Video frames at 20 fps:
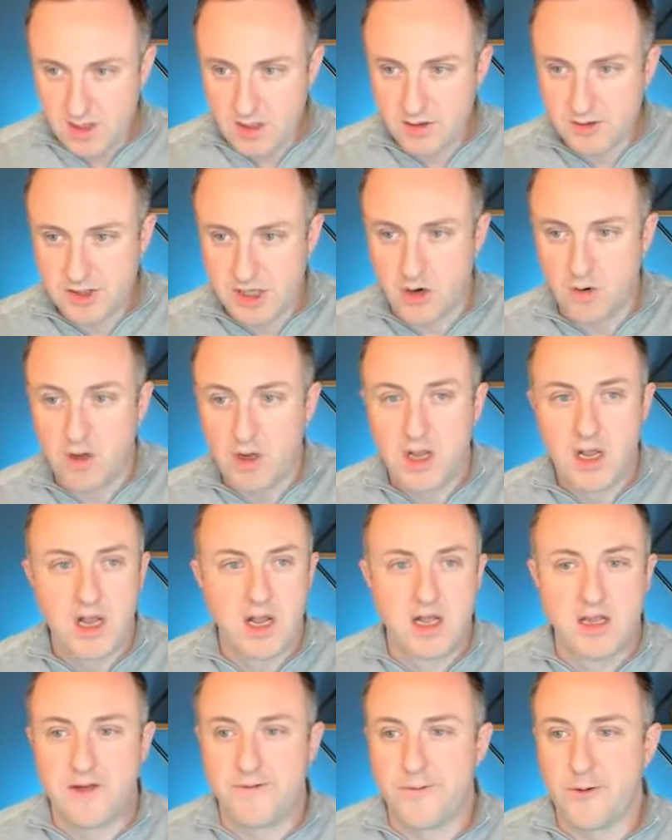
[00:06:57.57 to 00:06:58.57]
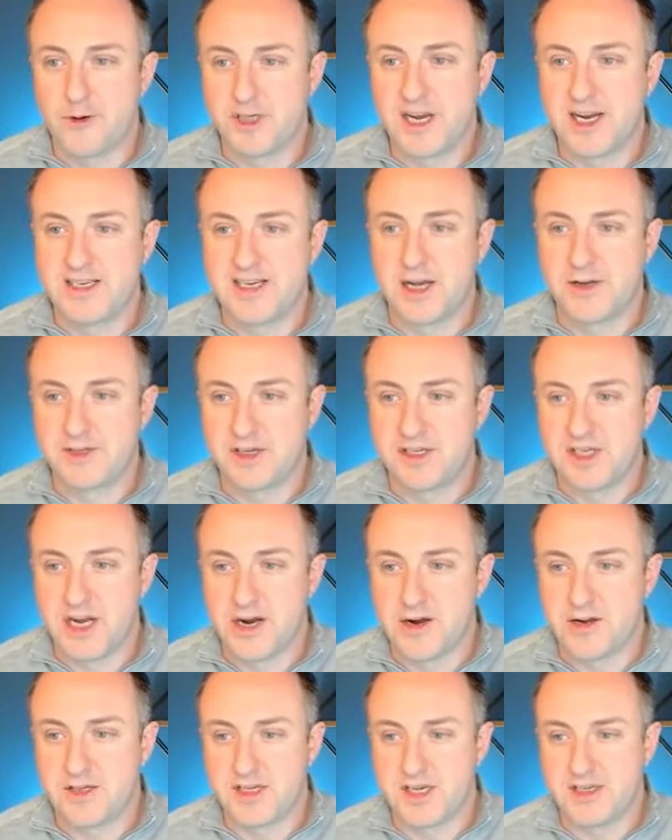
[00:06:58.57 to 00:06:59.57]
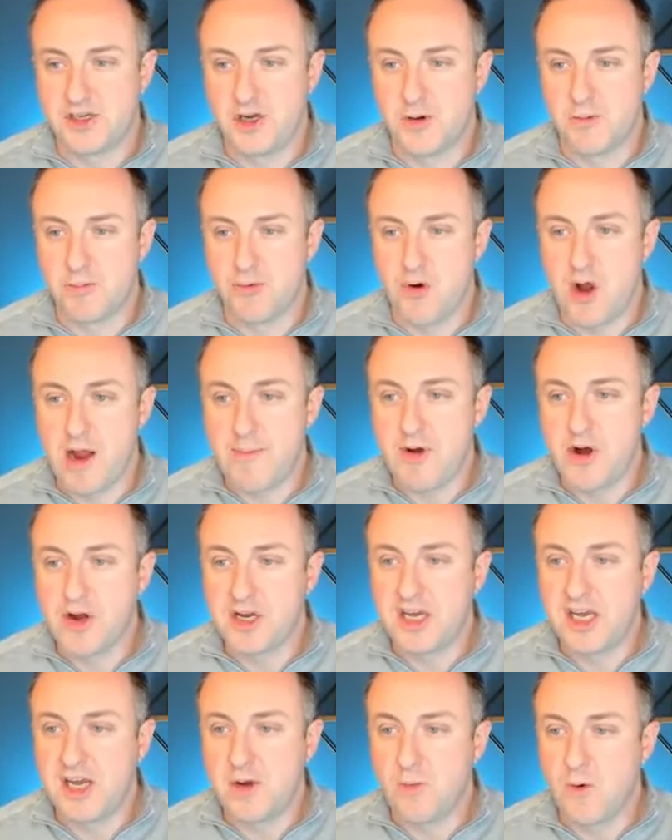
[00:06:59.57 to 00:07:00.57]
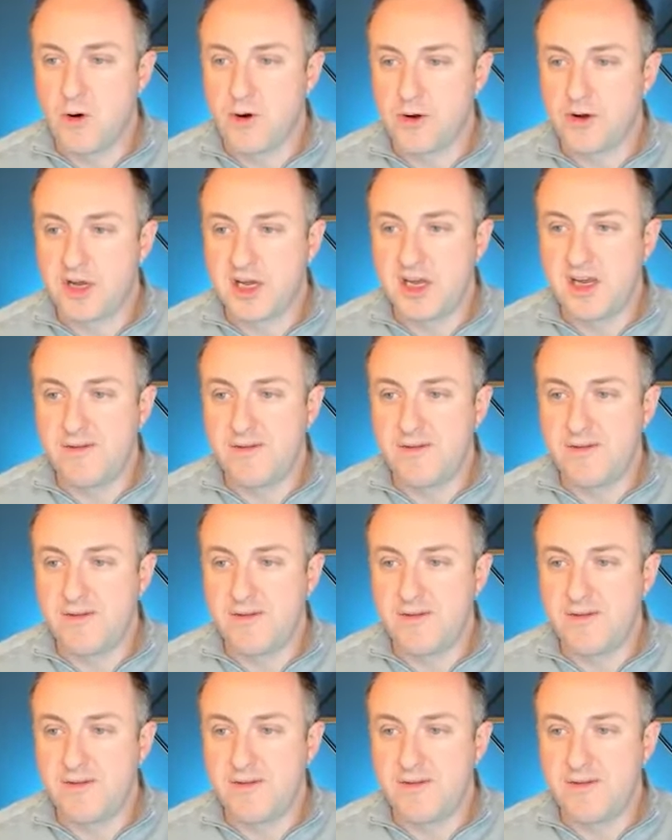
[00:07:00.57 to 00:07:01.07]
So the first thing it tells us here, it says your primary keyword or key